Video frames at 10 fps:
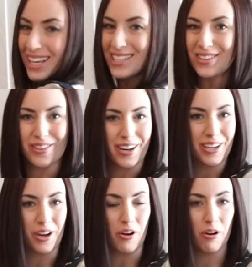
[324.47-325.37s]
so there
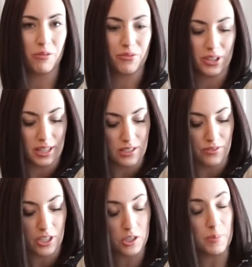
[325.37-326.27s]
you go. Hopefully this
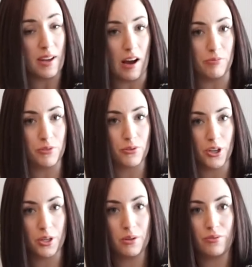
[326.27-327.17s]
video has been helpful
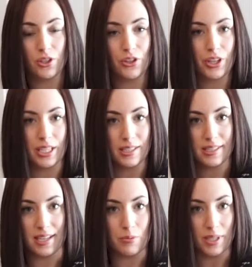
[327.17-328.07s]
for you if you're looking to
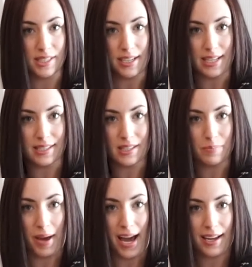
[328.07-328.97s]
see what size this
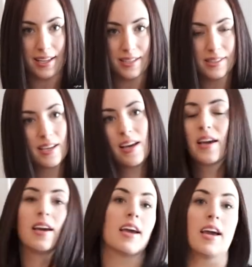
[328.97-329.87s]
bag is
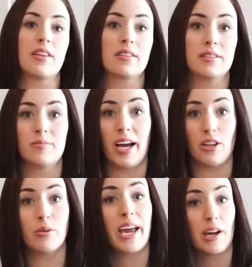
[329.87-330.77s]
and that
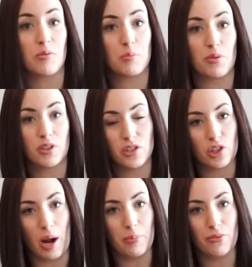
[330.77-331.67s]
you can remove the
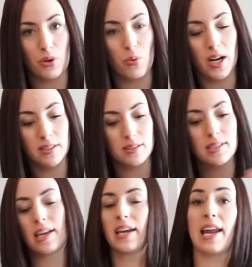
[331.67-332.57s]
strap if you
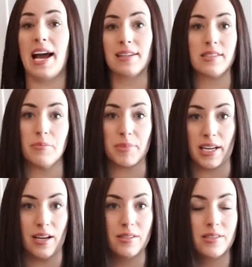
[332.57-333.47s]
want and add something
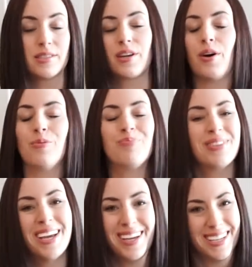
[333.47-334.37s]
else. So
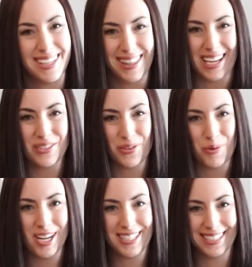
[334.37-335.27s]
thanks for
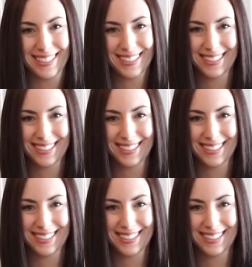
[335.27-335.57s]
watching.